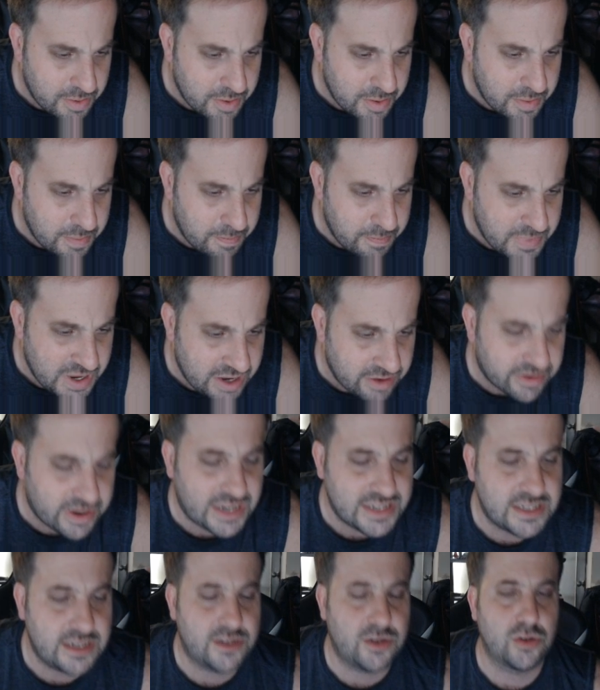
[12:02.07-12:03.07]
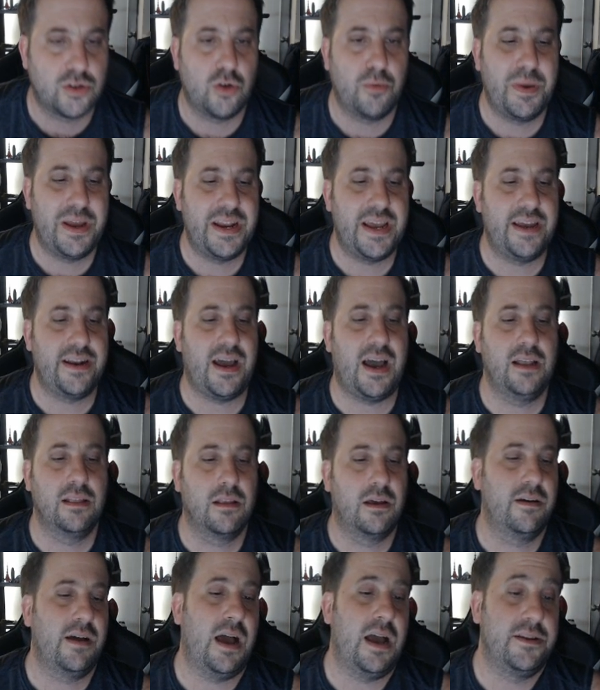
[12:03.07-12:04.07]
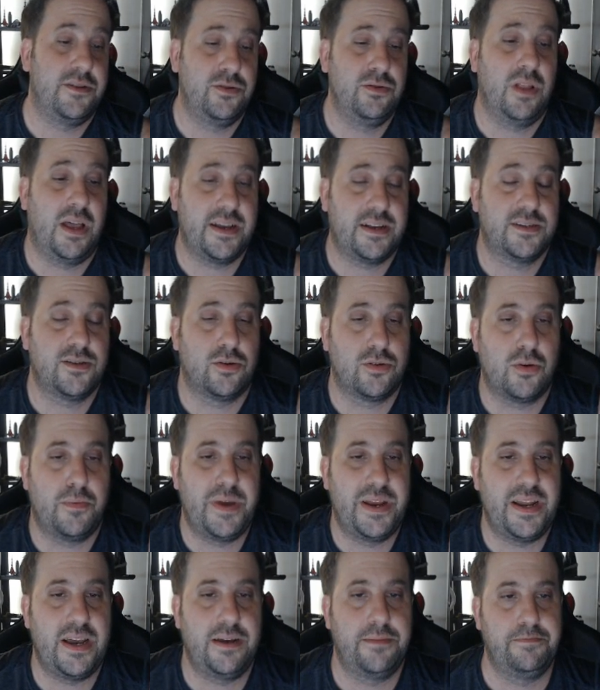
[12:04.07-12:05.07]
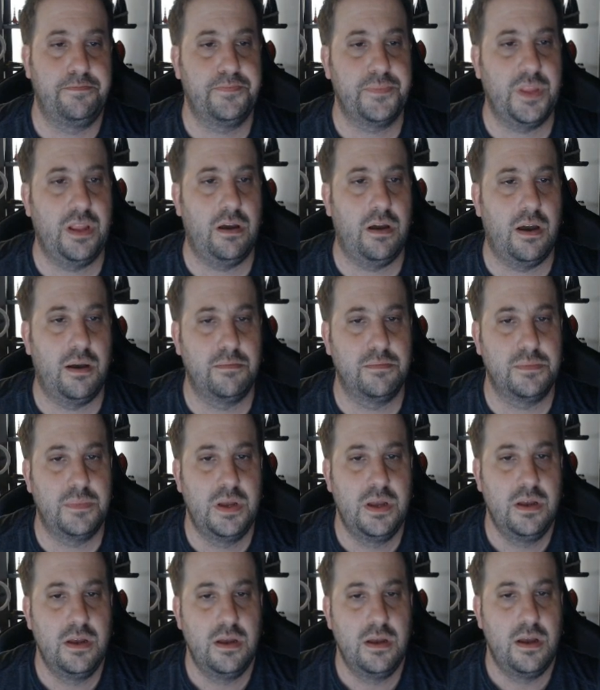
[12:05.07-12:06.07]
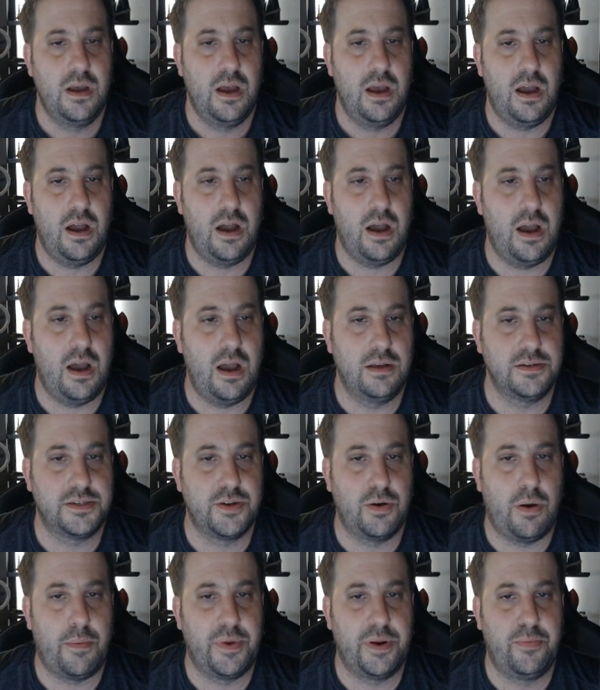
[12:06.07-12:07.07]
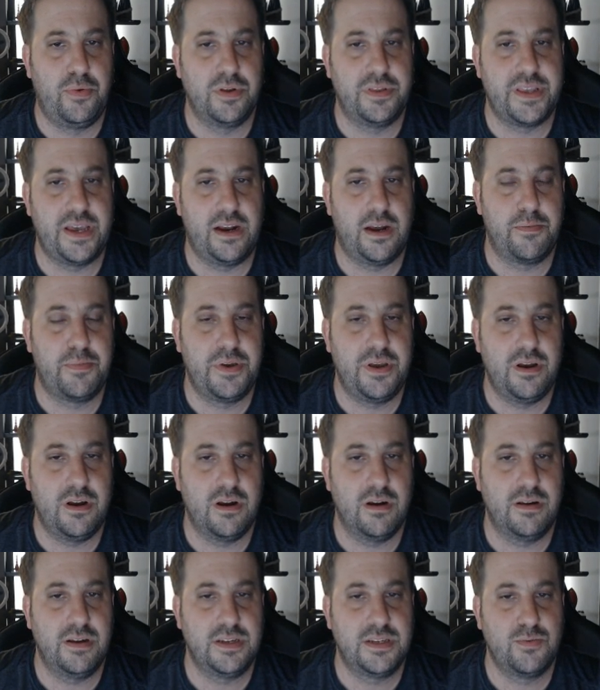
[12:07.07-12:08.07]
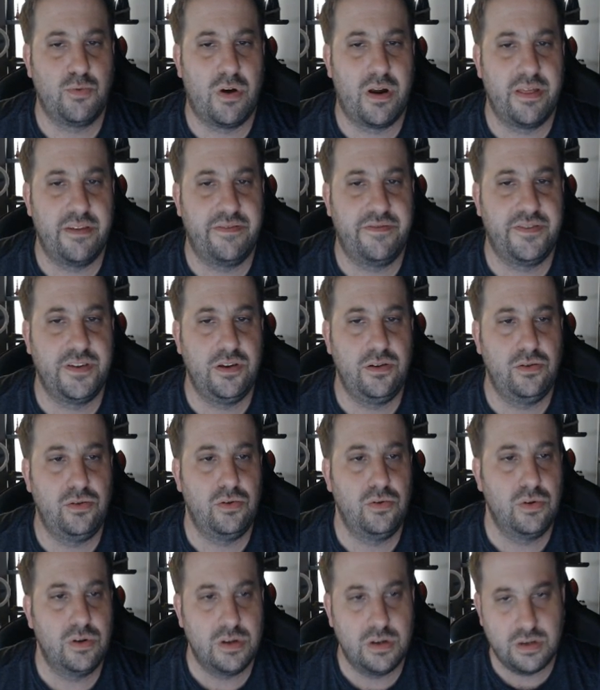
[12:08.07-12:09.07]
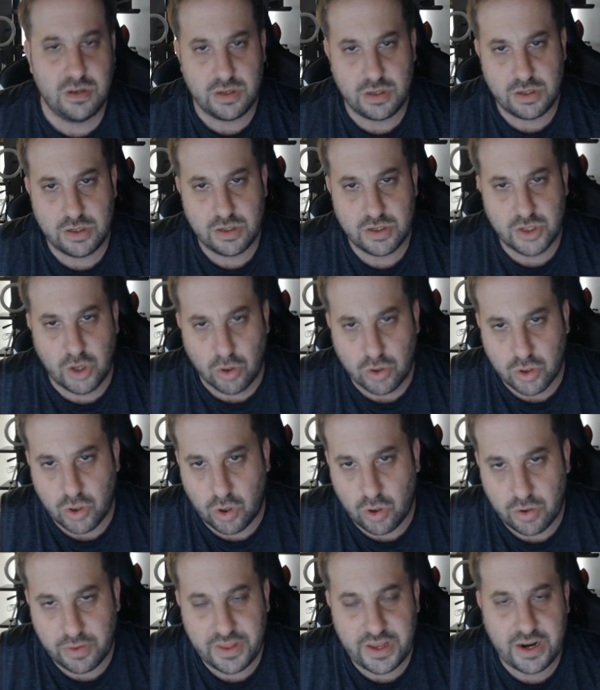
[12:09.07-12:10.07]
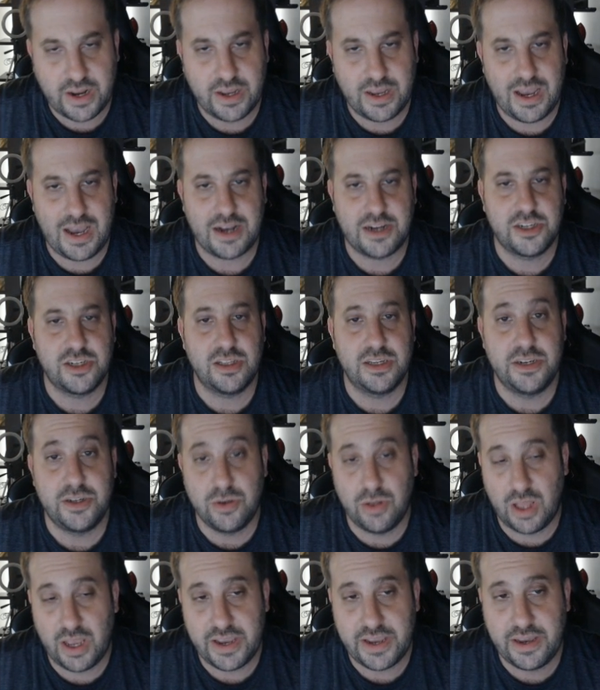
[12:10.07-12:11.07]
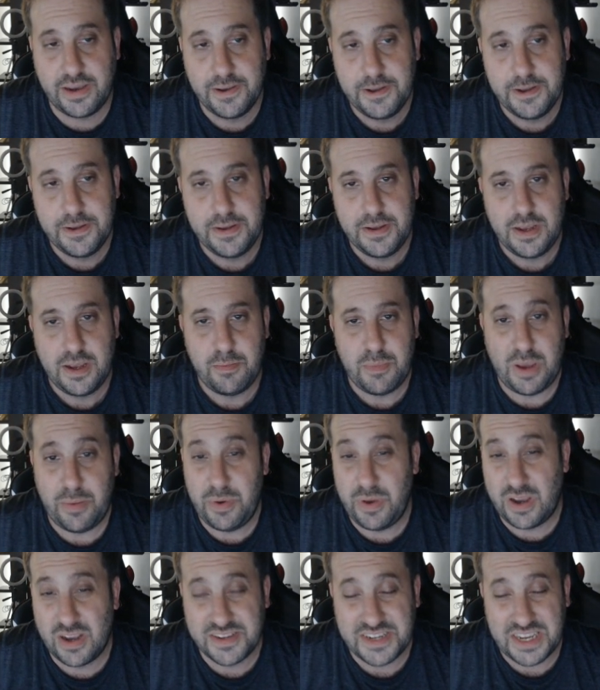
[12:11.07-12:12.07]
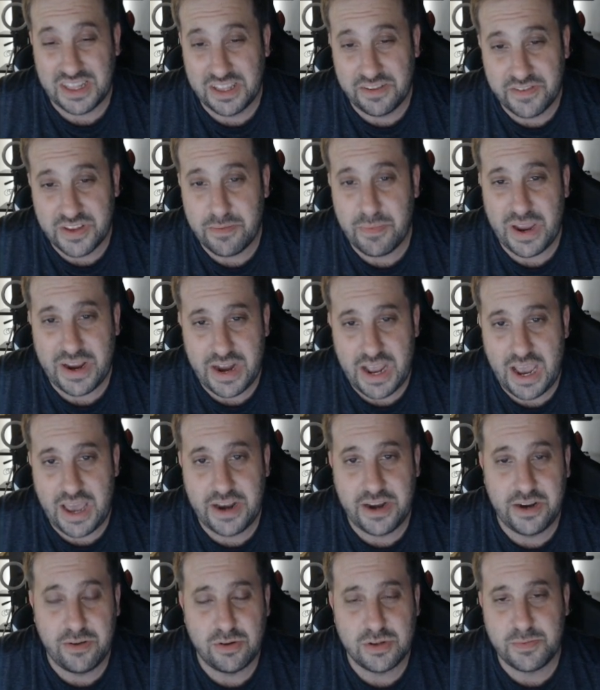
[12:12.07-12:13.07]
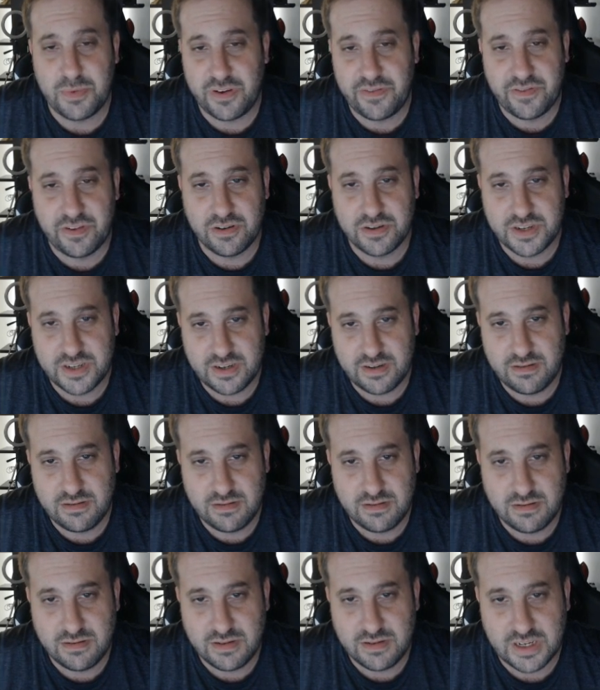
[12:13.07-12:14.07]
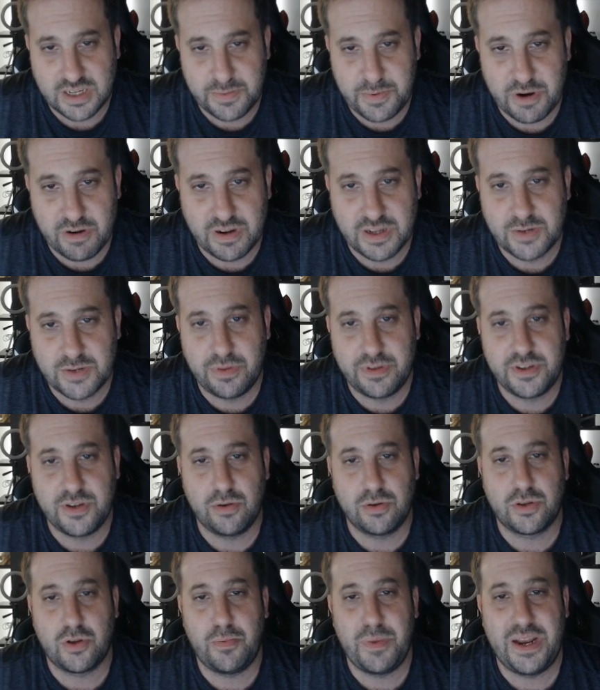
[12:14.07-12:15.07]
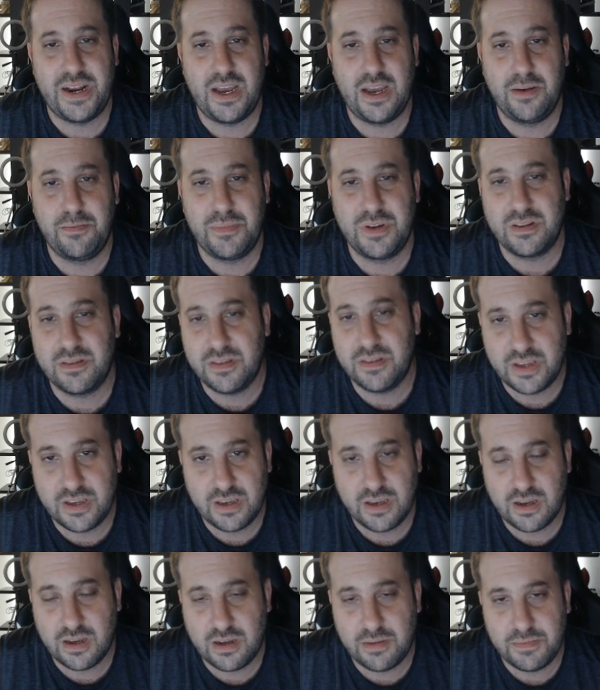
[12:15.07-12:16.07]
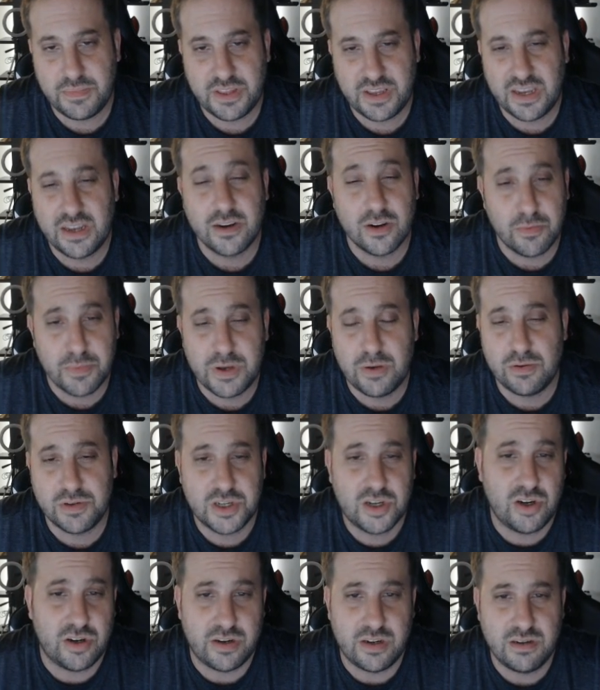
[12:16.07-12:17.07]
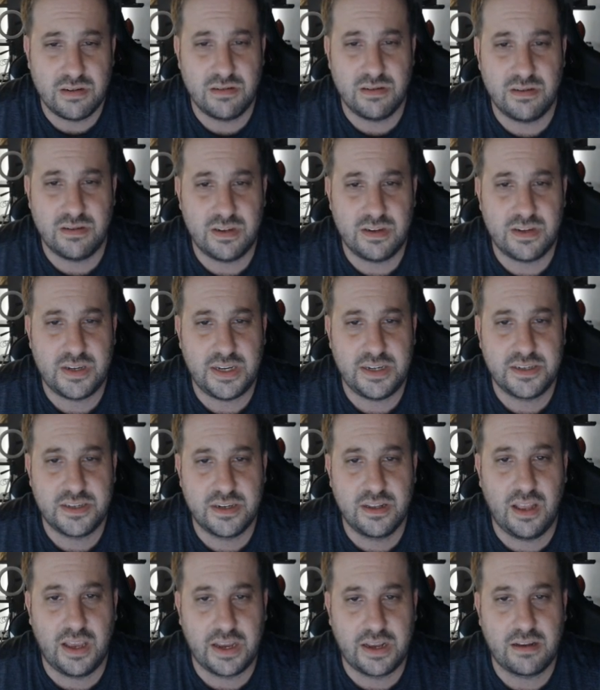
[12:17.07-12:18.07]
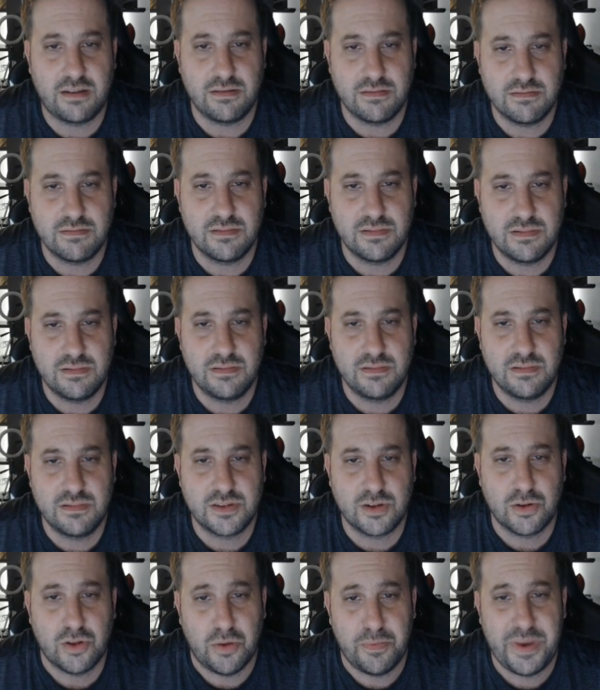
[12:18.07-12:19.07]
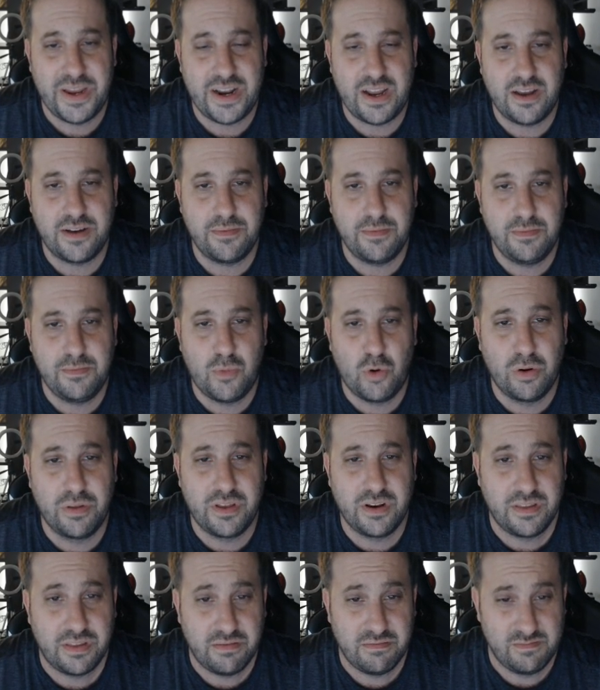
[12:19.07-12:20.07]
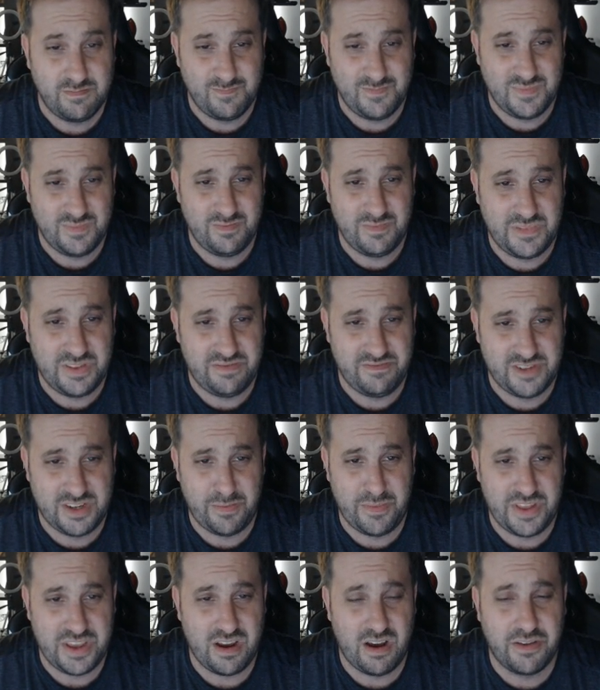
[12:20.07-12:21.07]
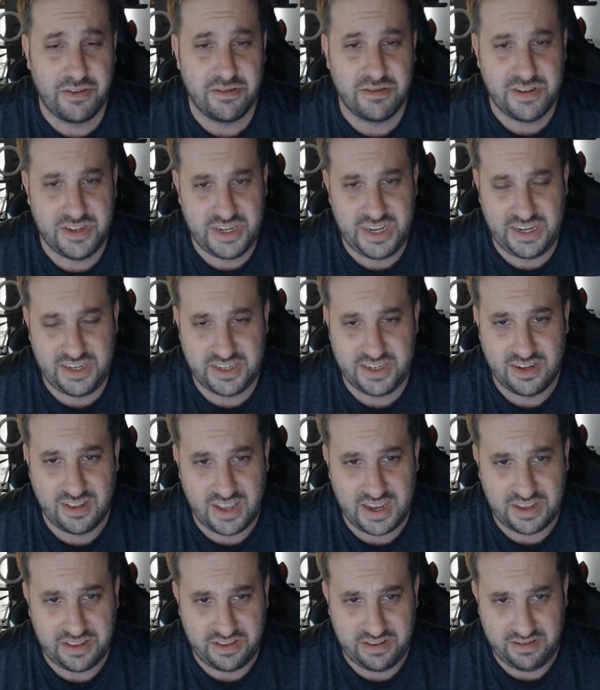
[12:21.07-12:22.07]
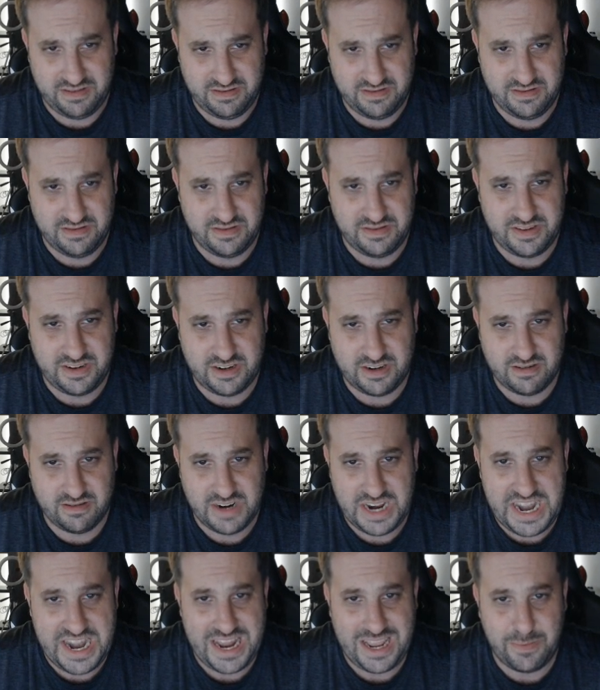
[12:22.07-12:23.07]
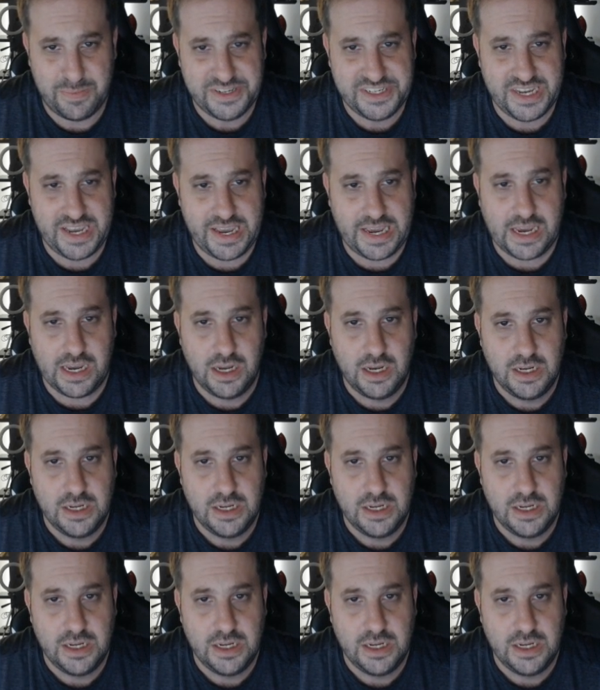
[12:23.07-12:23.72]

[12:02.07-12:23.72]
Mi rasa soto medan. I do like soto medan. So I'm gonna put that up here. It's one of the few soto that I actually do like. Maybe because I lived in Medan and it was my first experience with soto medan. But the Indomie was good. It tasted like soto medan more than some of the others tasted like their namesake.